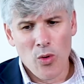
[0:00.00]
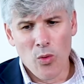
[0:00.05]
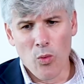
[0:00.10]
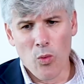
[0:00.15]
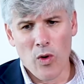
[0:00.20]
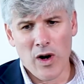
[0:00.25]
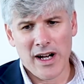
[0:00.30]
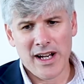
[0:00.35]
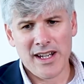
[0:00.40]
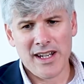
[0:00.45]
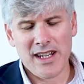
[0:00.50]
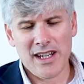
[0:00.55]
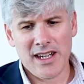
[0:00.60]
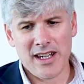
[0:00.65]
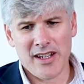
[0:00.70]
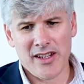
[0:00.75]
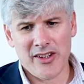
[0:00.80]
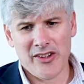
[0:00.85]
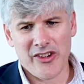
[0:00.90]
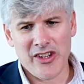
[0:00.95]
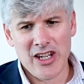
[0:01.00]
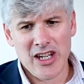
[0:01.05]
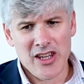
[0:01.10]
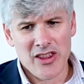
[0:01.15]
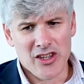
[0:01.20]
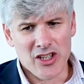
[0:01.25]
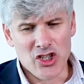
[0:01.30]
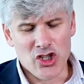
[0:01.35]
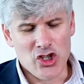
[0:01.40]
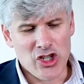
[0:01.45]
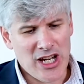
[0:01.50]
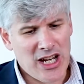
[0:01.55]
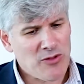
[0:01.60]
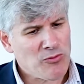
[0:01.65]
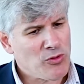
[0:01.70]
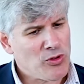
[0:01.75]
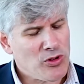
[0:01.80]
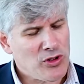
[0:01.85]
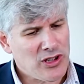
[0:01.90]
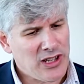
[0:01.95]
One is the
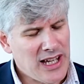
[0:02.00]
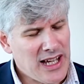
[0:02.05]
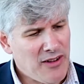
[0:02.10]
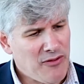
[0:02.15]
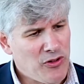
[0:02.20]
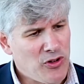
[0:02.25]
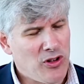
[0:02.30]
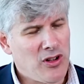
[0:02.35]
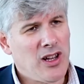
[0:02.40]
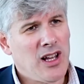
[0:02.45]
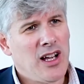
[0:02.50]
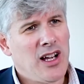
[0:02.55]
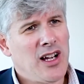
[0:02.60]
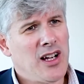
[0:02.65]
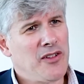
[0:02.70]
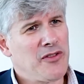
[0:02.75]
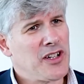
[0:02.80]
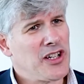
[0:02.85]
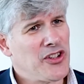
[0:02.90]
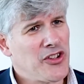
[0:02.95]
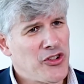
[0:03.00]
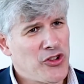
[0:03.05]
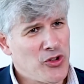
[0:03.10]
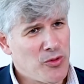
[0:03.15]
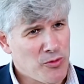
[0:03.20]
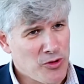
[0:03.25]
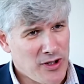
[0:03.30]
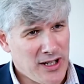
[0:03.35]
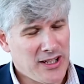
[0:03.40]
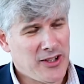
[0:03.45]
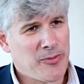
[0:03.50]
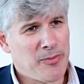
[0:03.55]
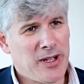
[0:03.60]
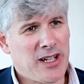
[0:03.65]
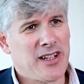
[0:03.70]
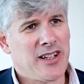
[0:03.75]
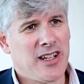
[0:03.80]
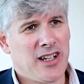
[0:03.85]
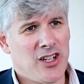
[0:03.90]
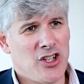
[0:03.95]
general level of consumer
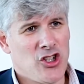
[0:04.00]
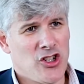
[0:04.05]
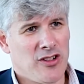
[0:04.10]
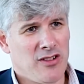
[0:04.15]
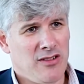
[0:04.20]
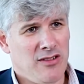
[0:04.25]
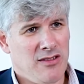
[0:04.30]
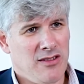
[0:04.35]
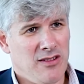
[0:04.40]
expectation,